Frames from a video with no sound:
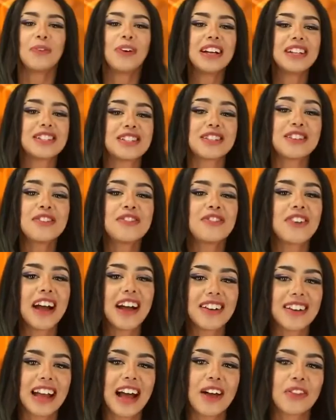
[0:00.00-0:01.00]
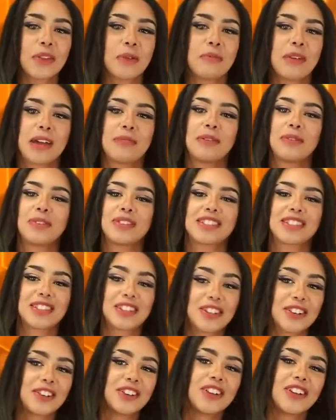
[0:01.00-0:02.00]
When she found out the baby was a
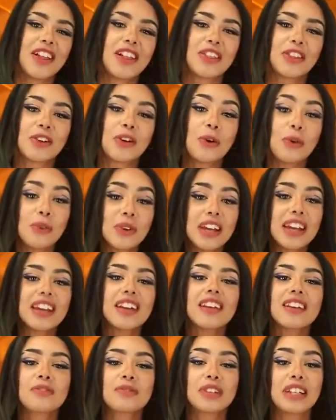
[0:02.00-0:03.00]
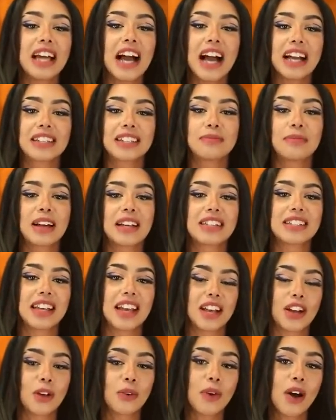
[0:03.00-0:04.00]
girl, the queen reacted by saying